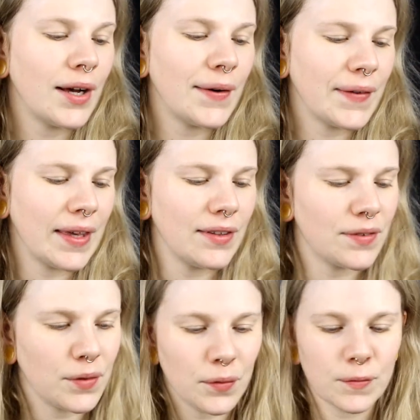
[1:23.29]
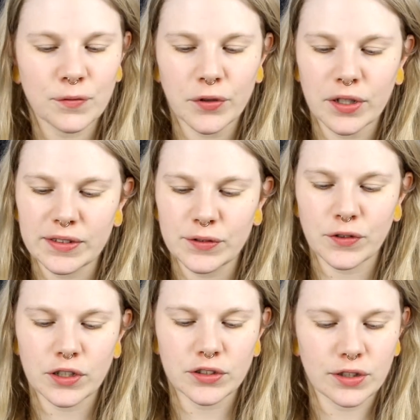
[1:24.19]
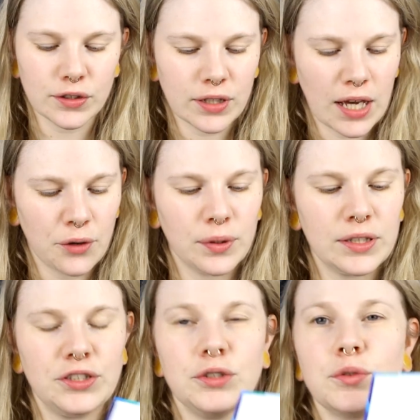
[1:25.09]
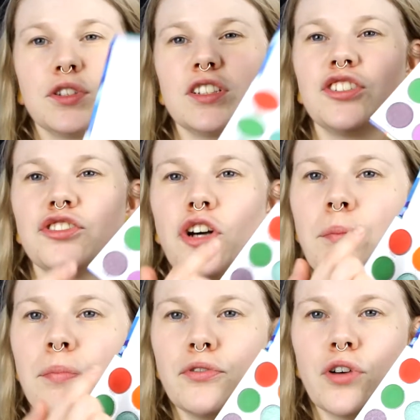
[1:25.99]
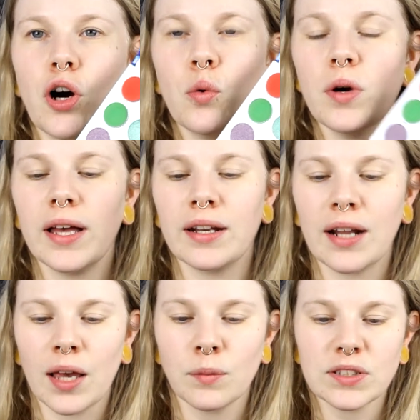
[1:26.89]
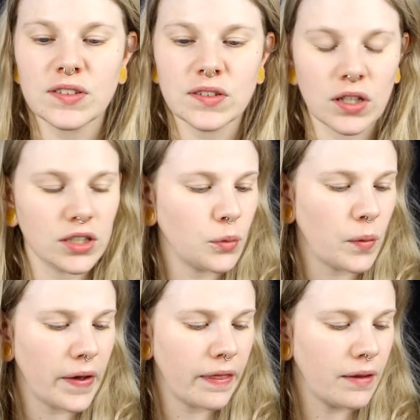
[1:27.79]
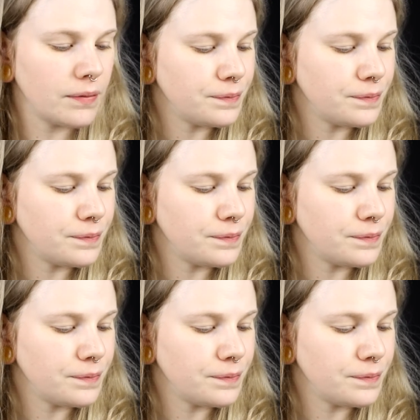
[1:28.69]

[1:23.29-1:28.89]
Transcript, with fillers: Okay, so for this first look I will use the top row and I will start with